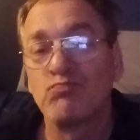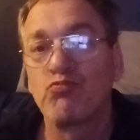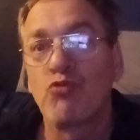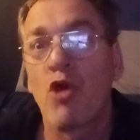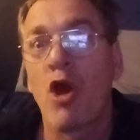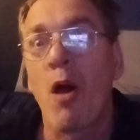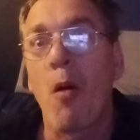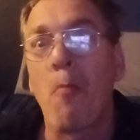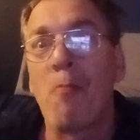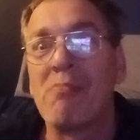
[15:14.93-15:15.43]

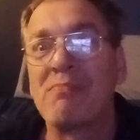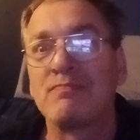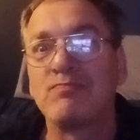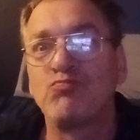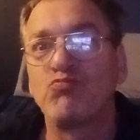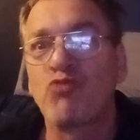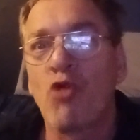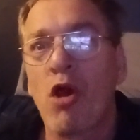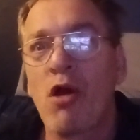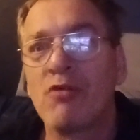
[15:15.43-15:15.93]
now,
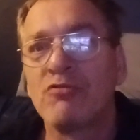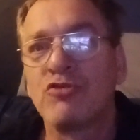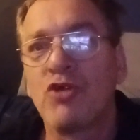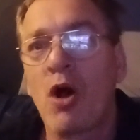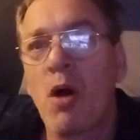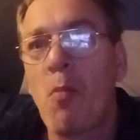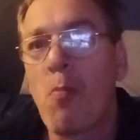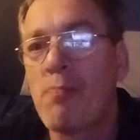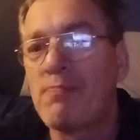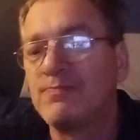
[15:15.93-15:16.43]
it's
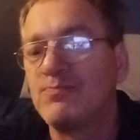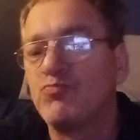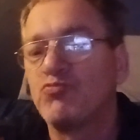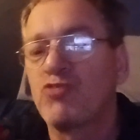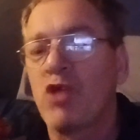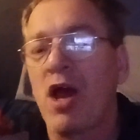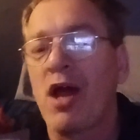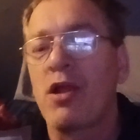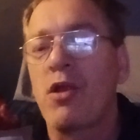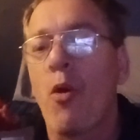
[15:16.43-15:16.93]

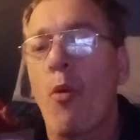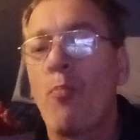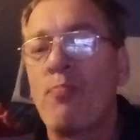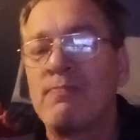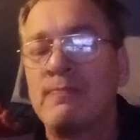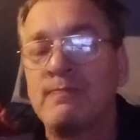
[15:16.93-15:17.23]
kind of,